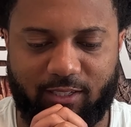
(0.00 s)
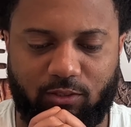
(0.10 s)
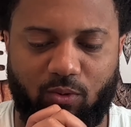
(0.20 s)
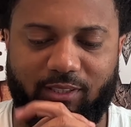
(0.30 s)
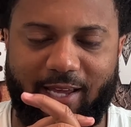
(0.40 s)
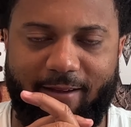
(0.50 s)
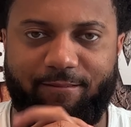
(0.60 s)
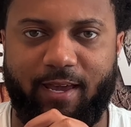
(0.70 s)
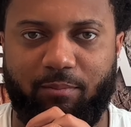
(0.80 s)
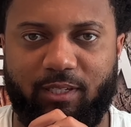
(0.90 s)
So with that
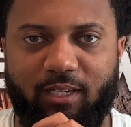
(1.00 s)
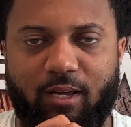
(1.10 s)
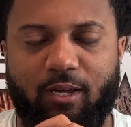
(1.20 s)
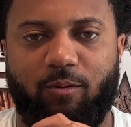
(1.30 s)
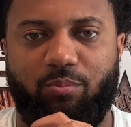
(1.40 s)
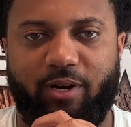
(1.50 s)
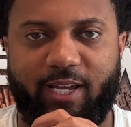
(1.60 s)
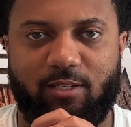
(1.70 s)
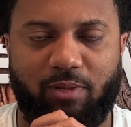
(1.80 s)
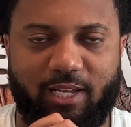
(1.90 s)
family,
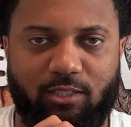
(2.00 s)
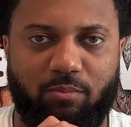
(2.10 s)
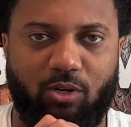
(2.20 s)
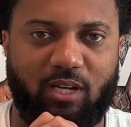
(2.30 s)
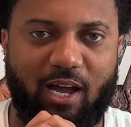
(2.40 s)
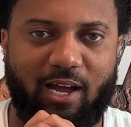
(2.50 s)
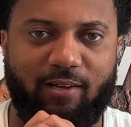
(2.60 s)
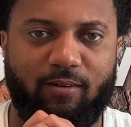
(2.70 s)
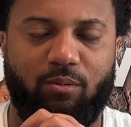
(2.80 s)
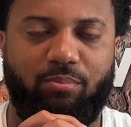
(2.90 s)
praise, bless the Most High.